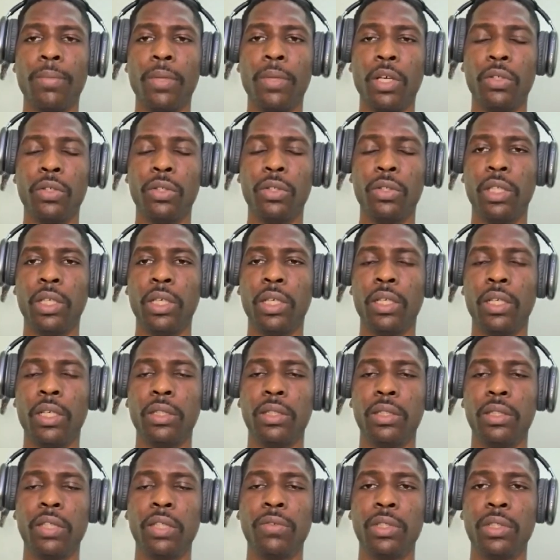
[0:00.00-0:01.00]

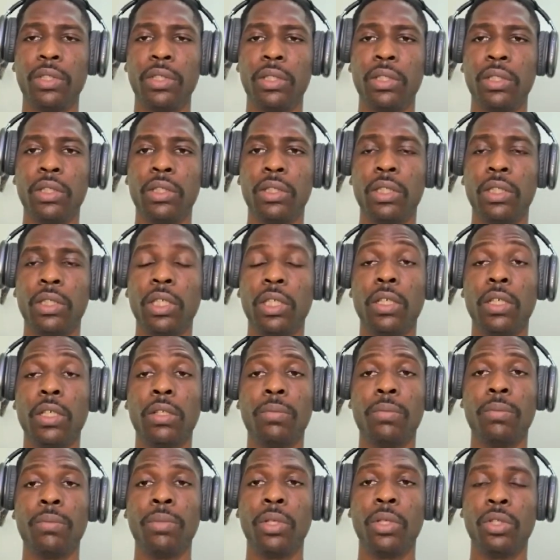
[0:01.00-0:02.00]
healthcare services
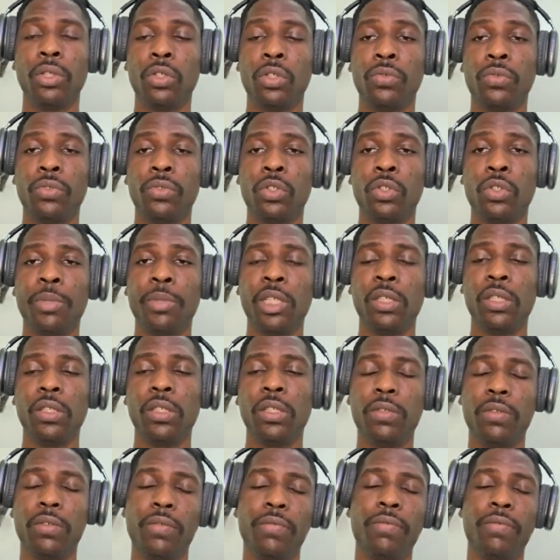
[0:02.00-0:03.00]
because of so
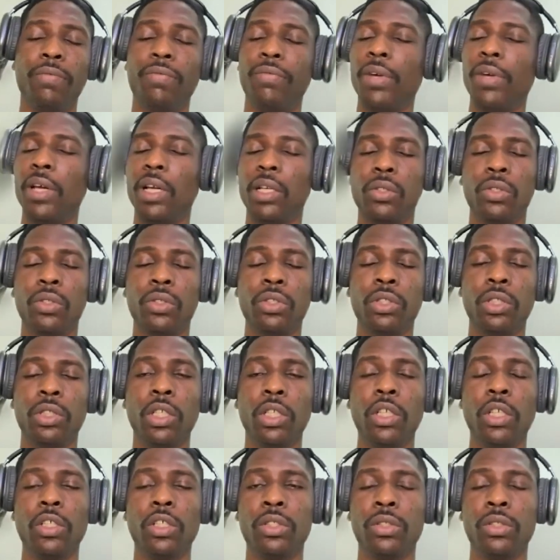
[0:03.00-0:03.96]
many factors.